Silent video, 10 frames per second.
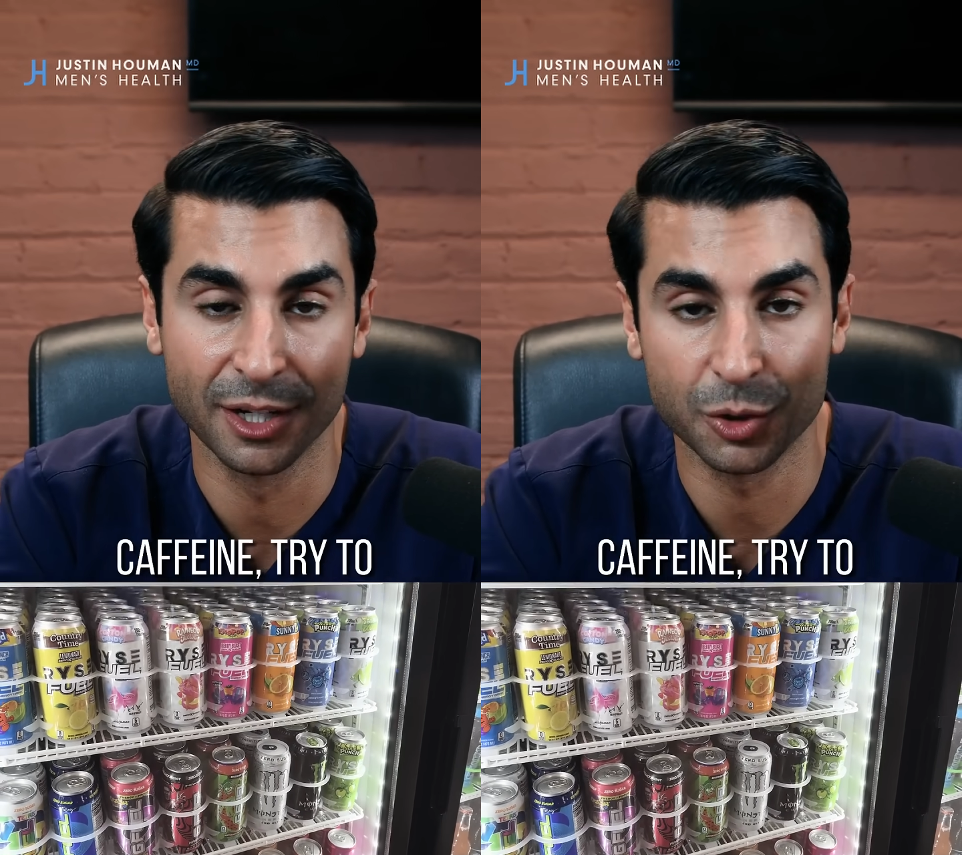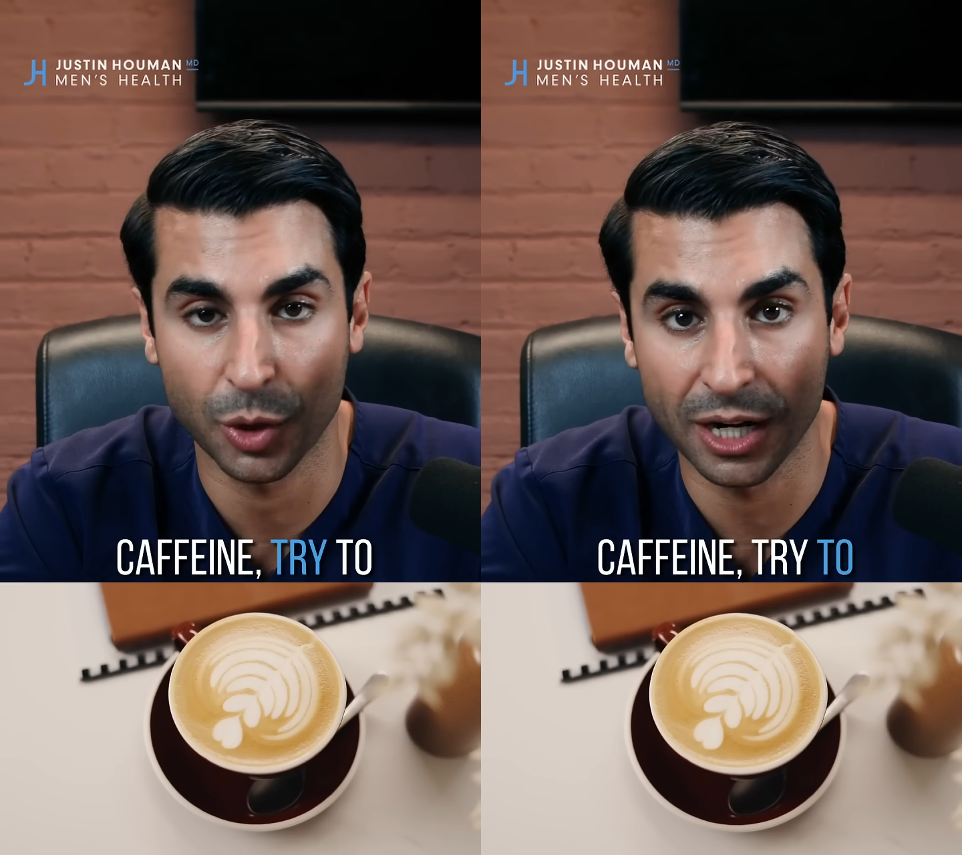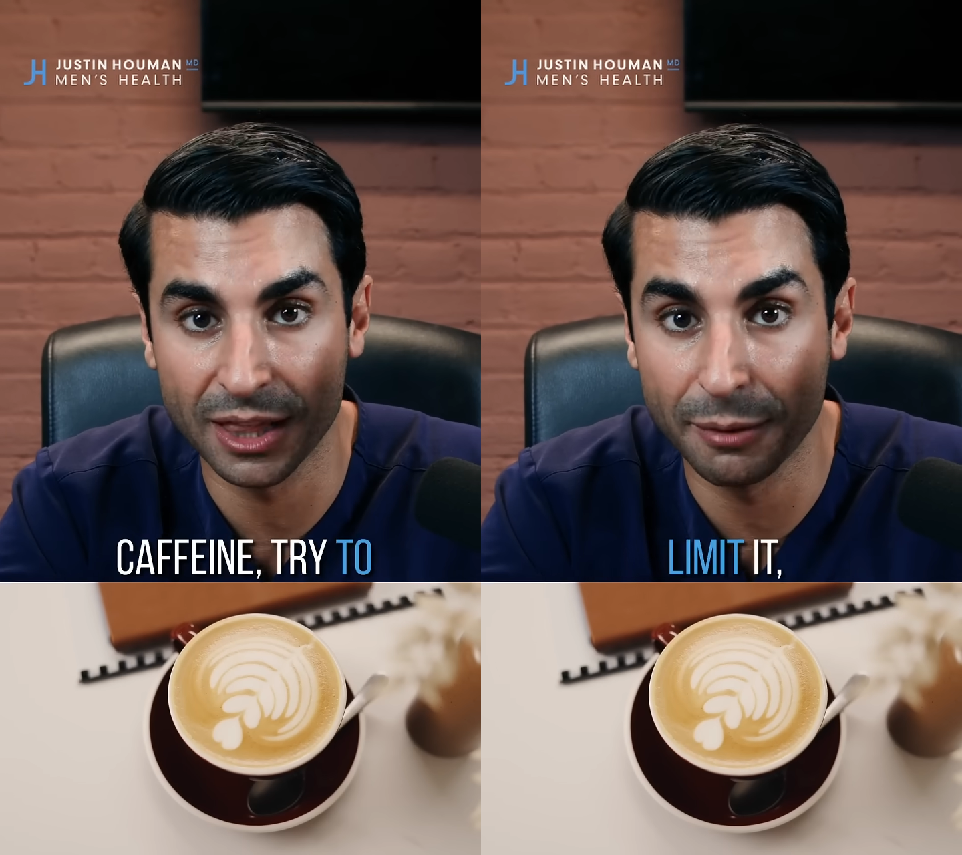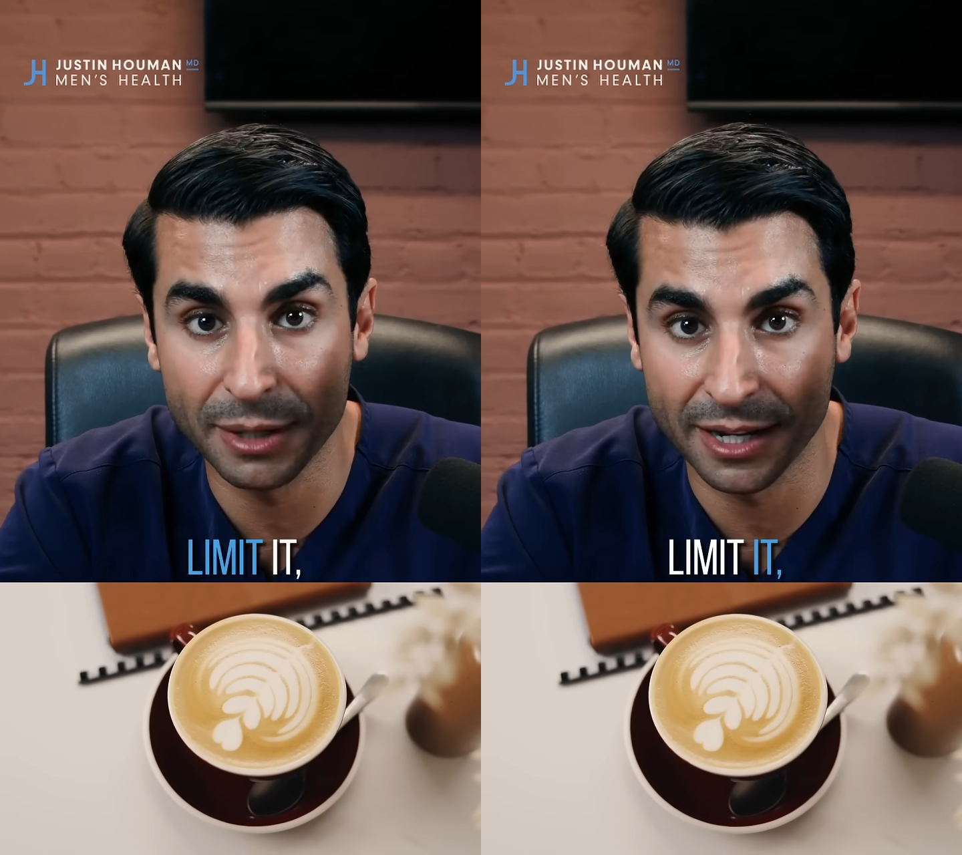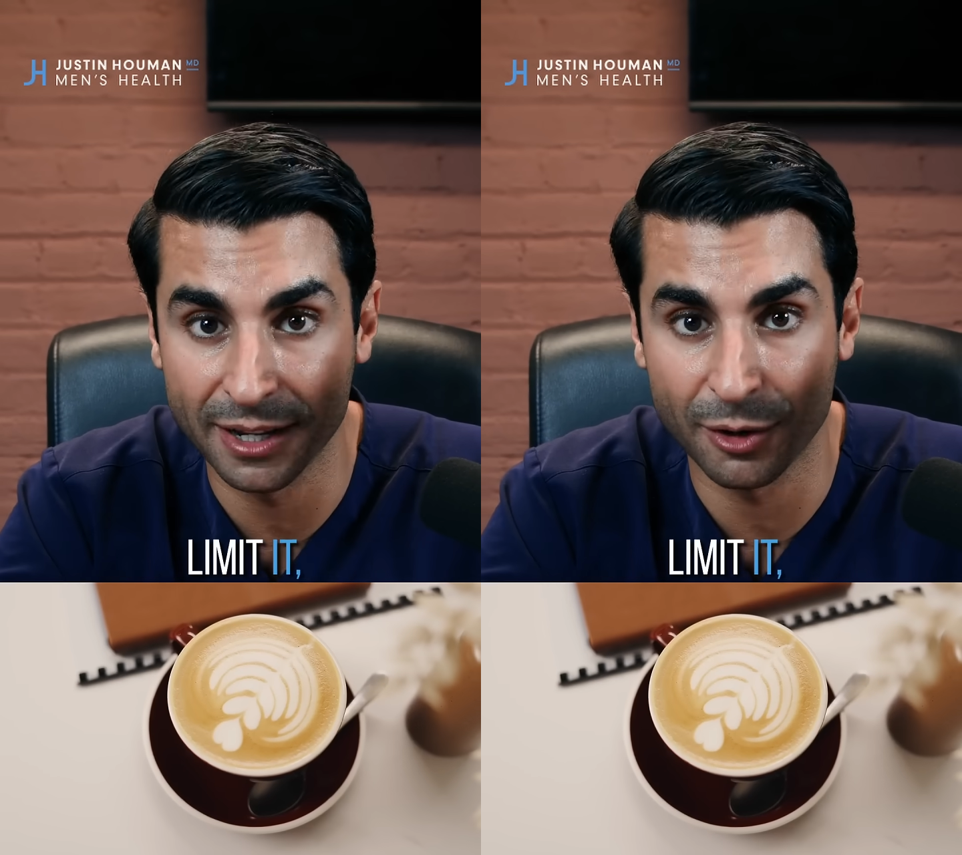try to
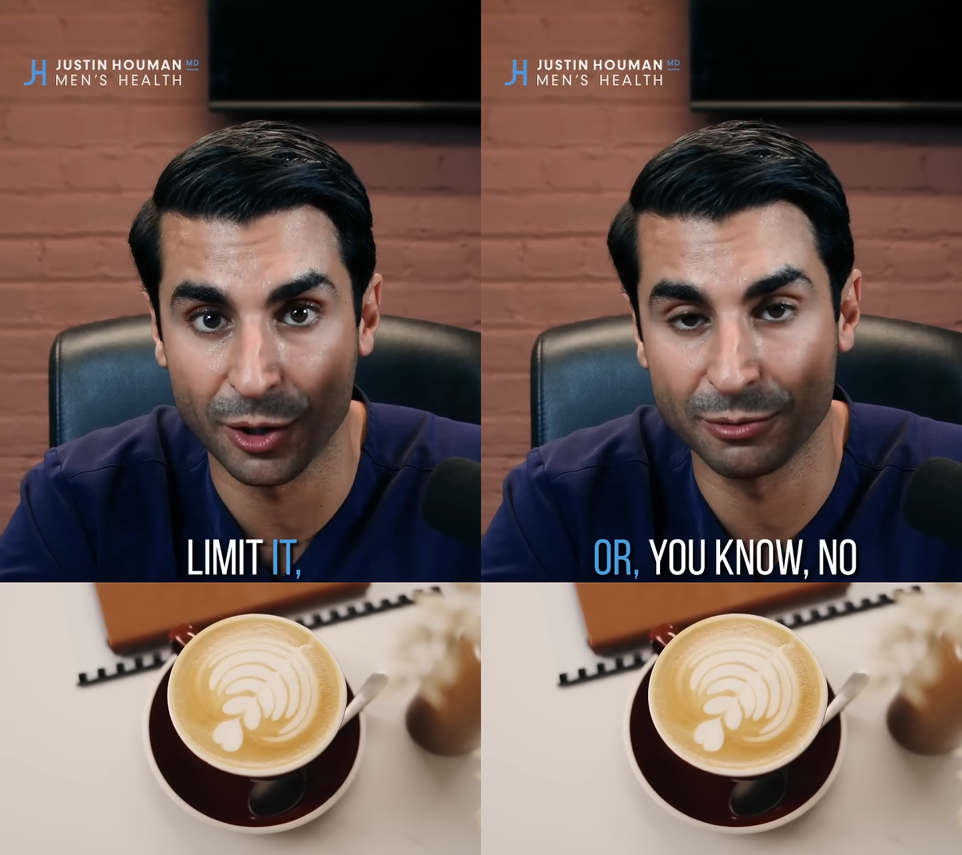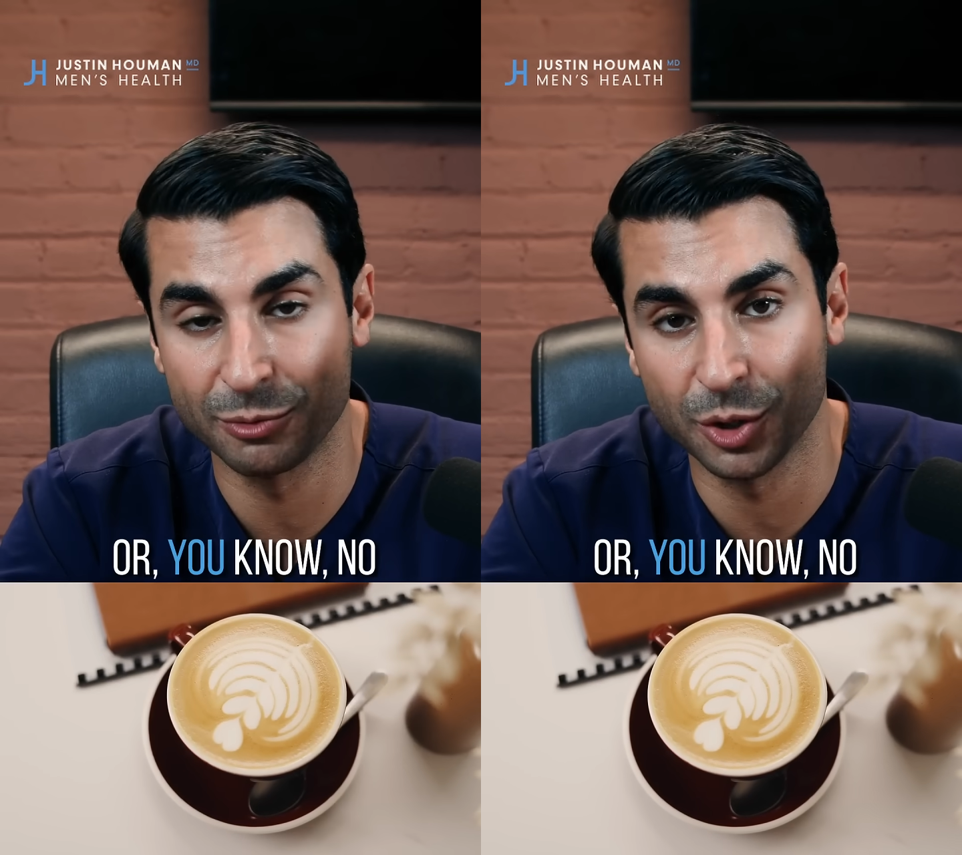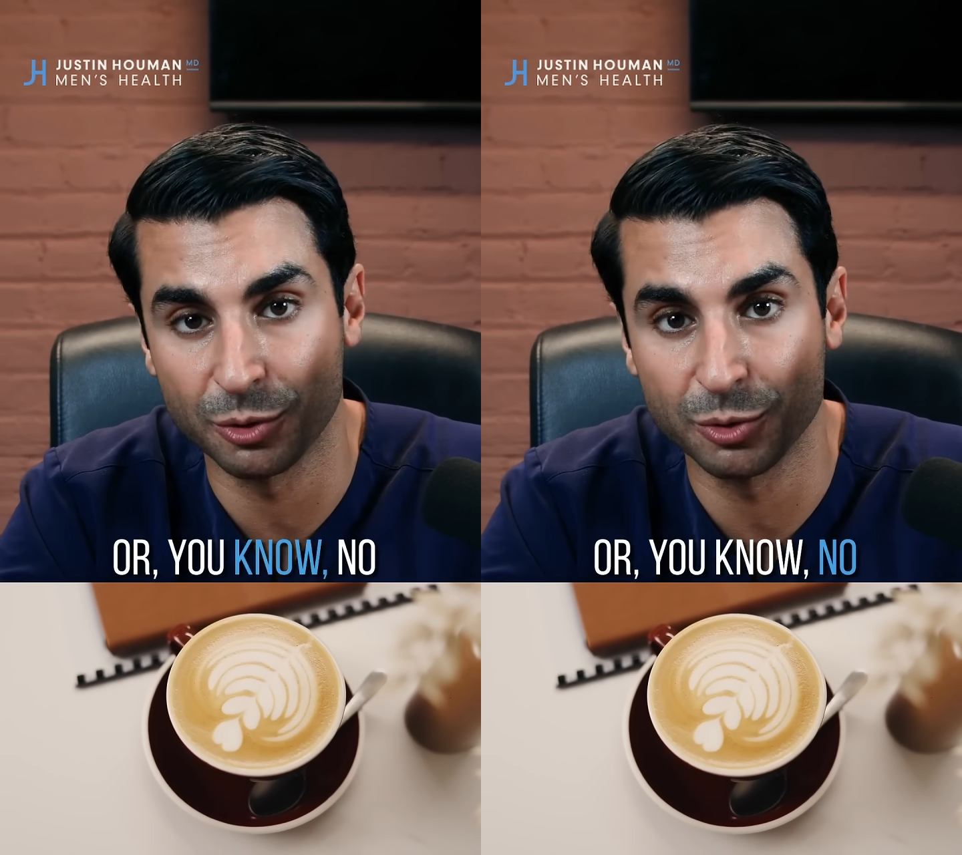limit it, or you know,